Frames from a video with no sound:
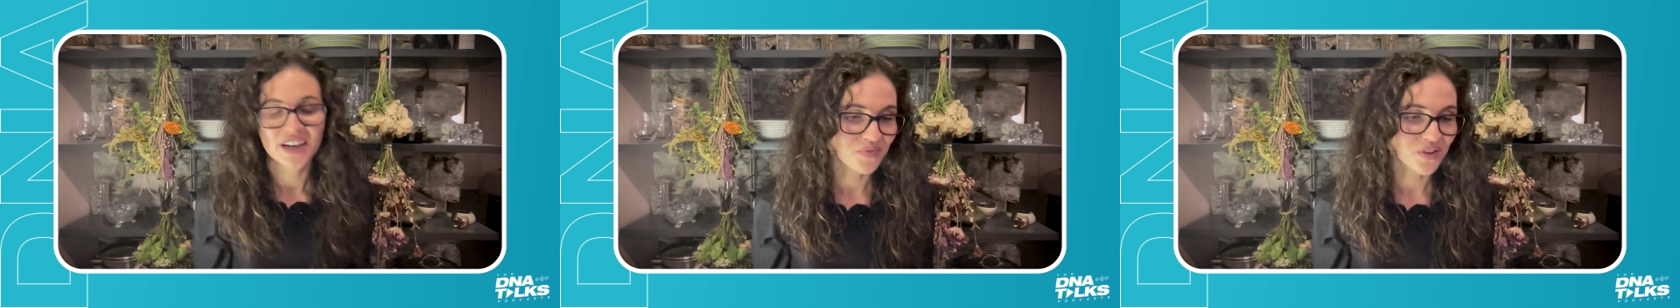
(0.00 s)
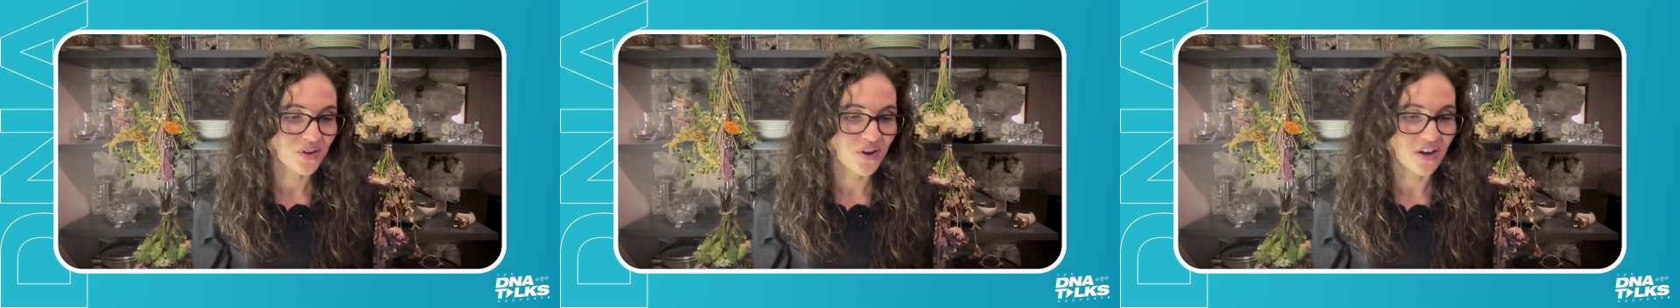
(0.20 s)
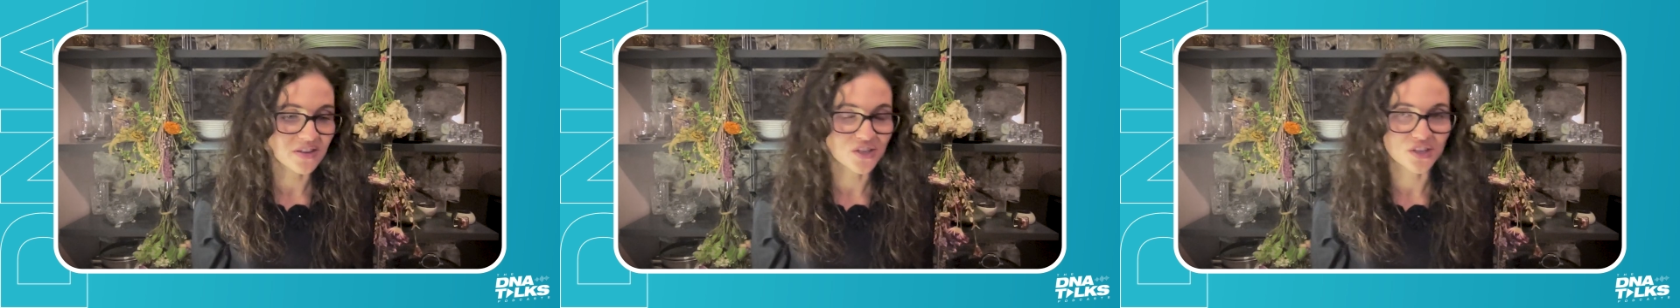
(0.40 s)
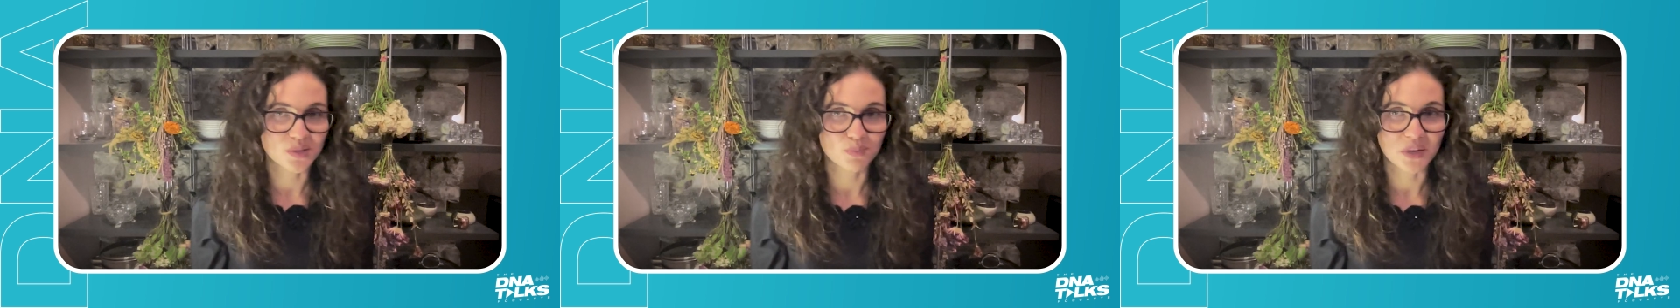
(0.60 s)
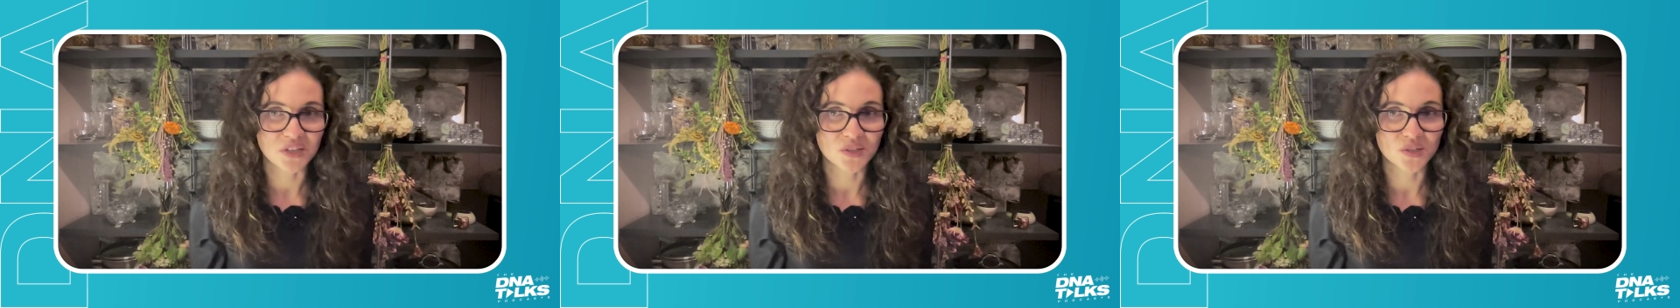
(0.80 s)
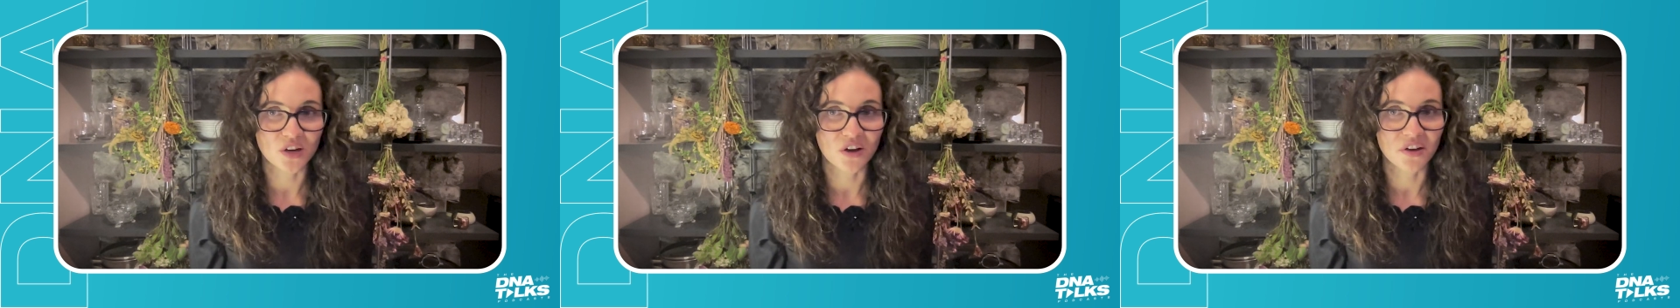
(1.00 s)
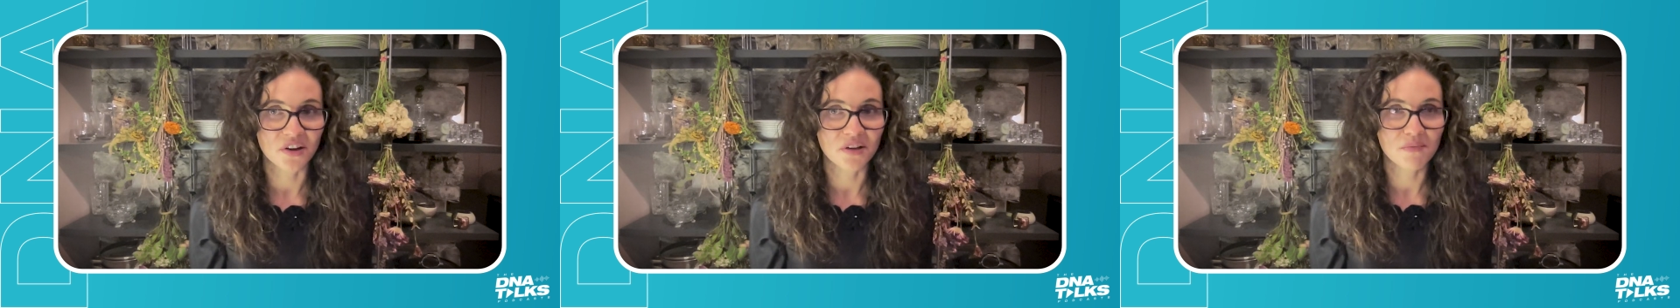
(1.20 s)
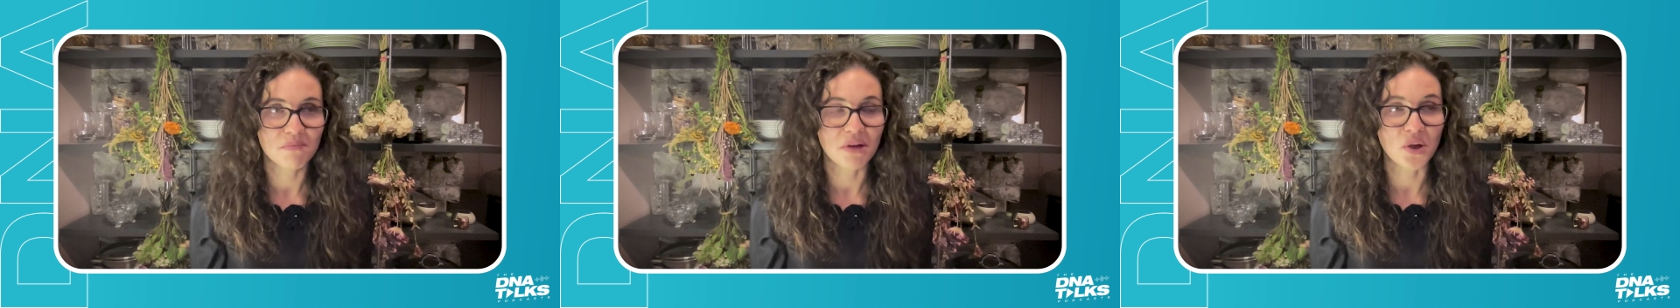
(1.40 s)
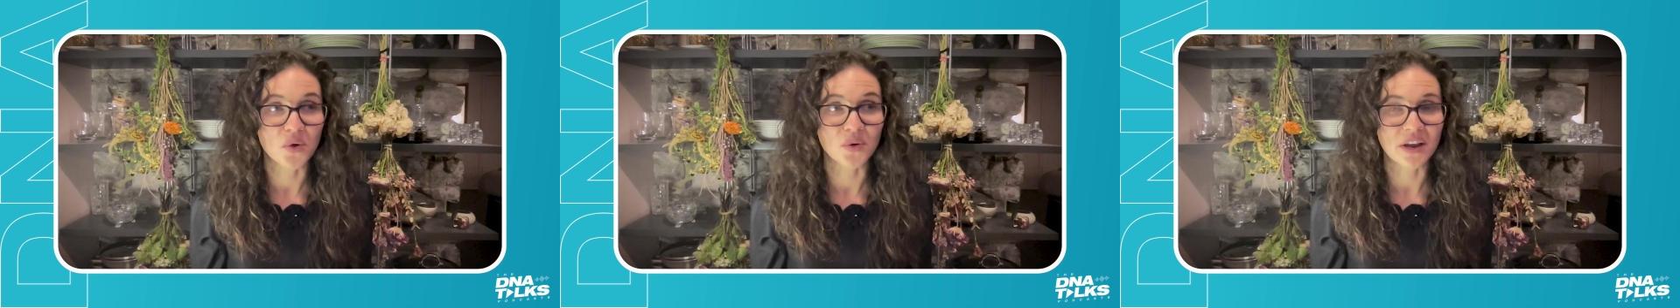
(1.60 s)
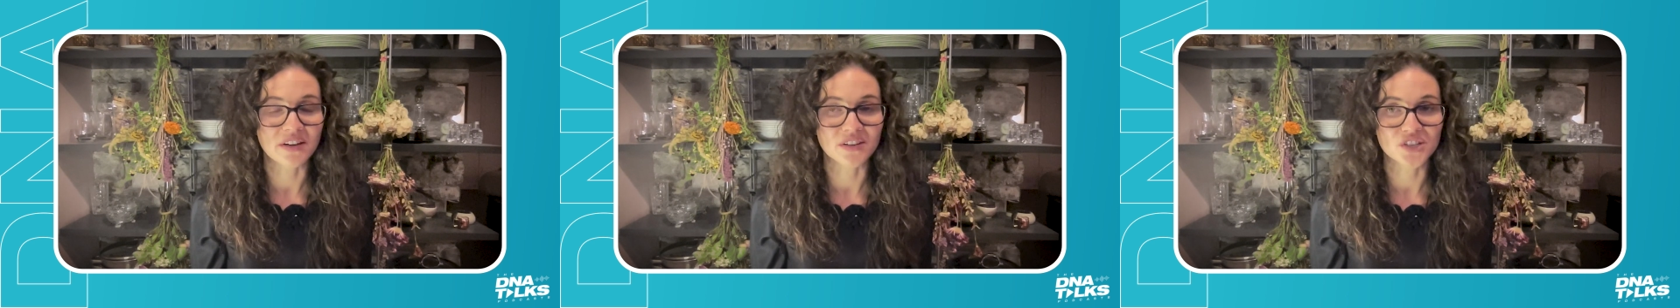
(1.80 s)
not just based on my own
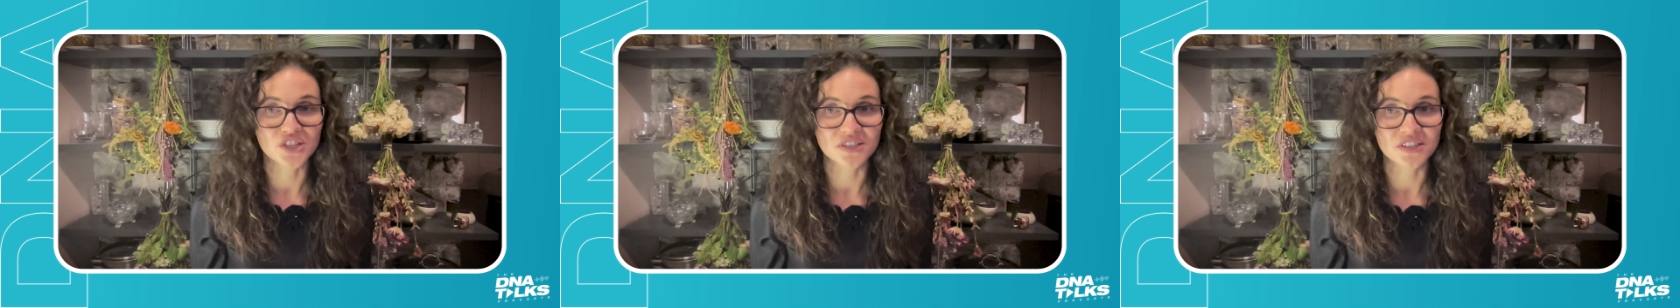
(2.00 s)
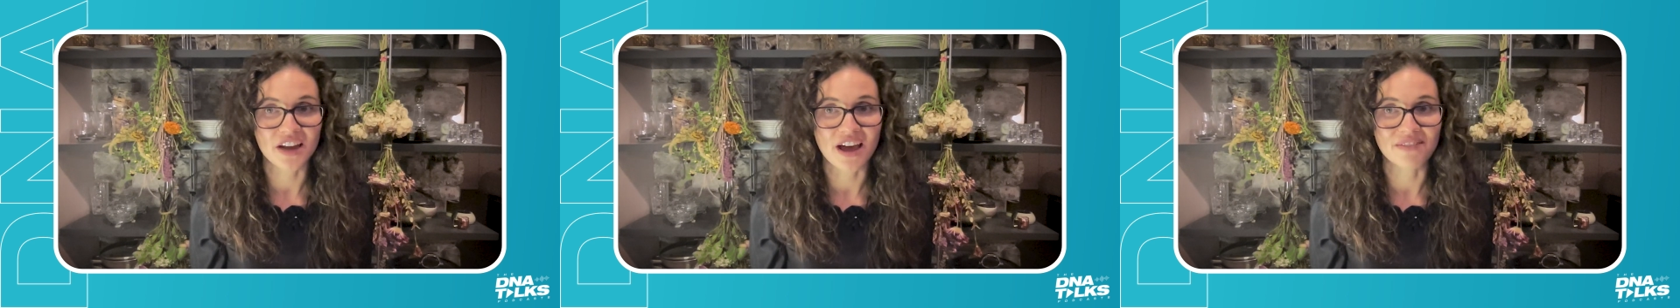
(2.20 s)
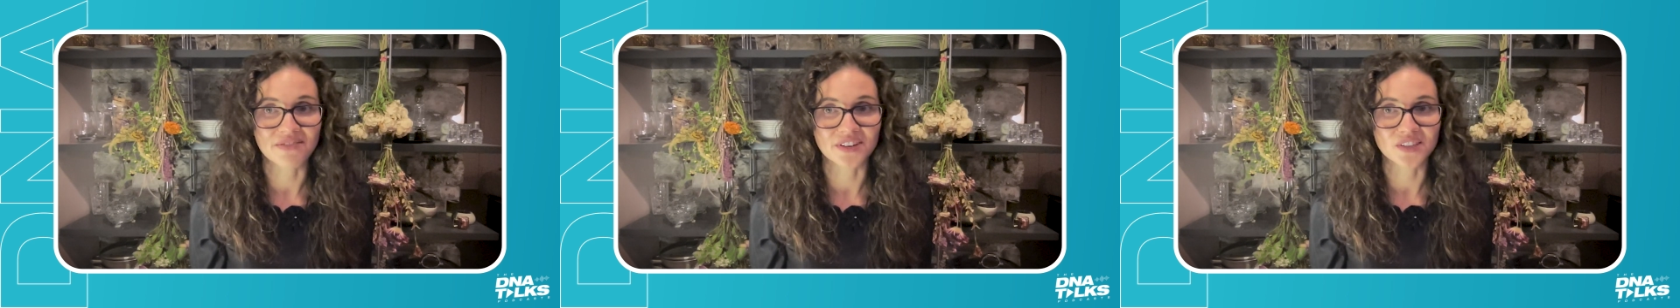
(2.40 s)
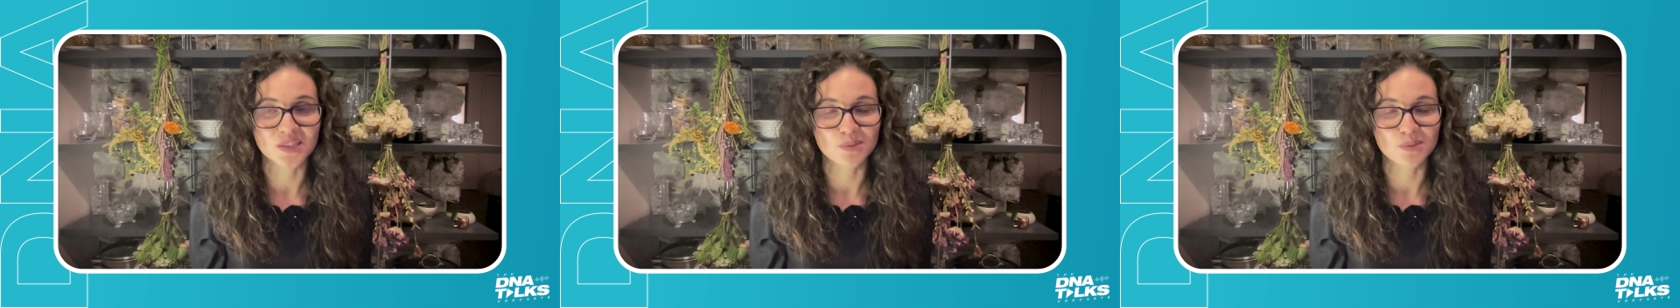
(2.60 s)
energies and efforts,